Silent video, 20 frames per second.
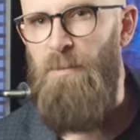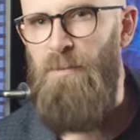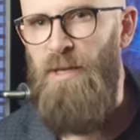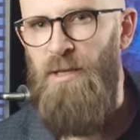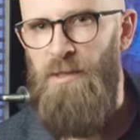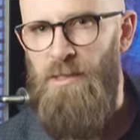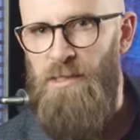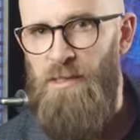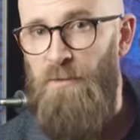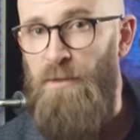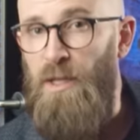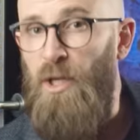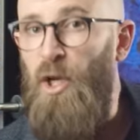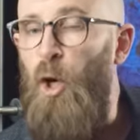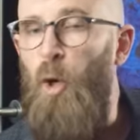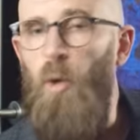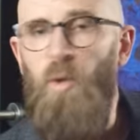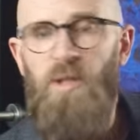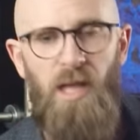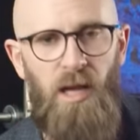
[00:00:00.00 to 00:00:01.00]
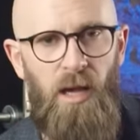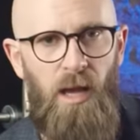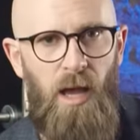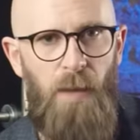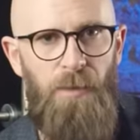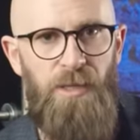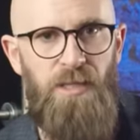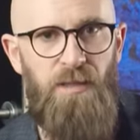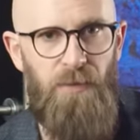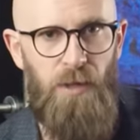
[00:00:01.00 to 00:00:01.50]
because of the colder
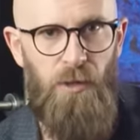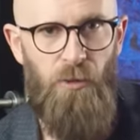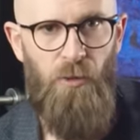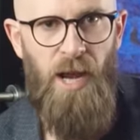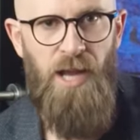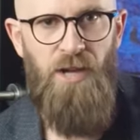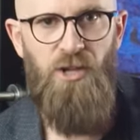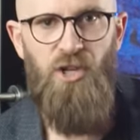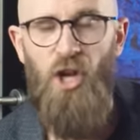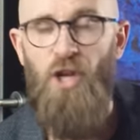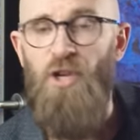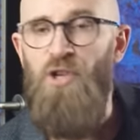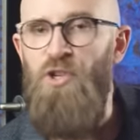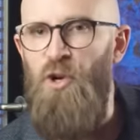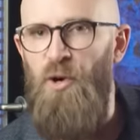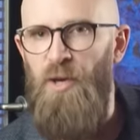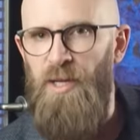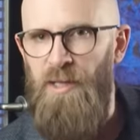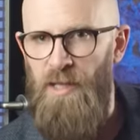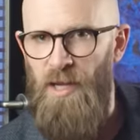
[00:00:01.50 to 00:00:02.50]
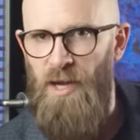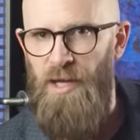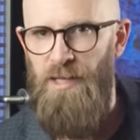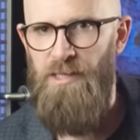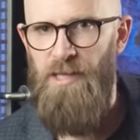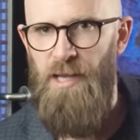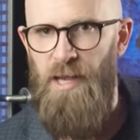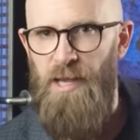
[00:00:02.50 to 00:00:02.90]
climate of Eurasia during the Ice